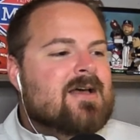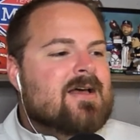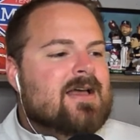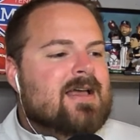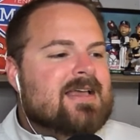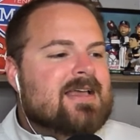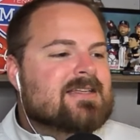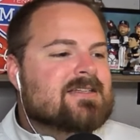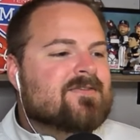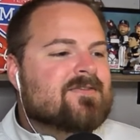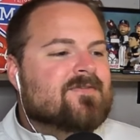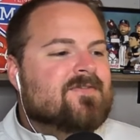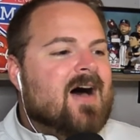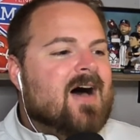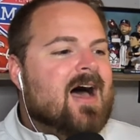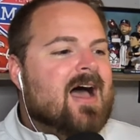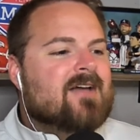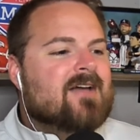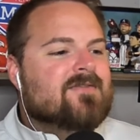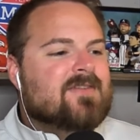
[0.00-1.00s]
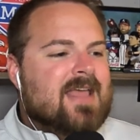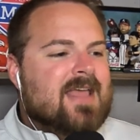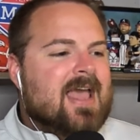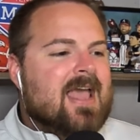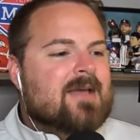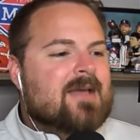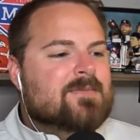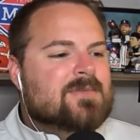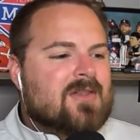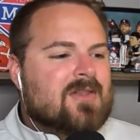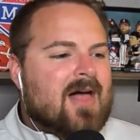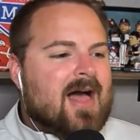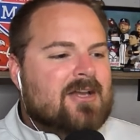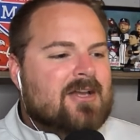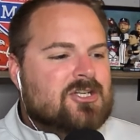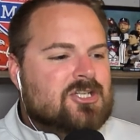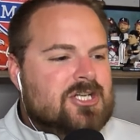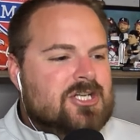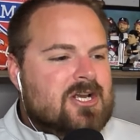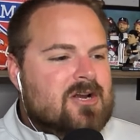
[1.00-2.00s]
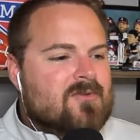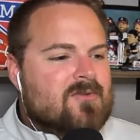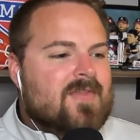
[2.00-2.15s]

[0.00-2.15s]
his five games last year.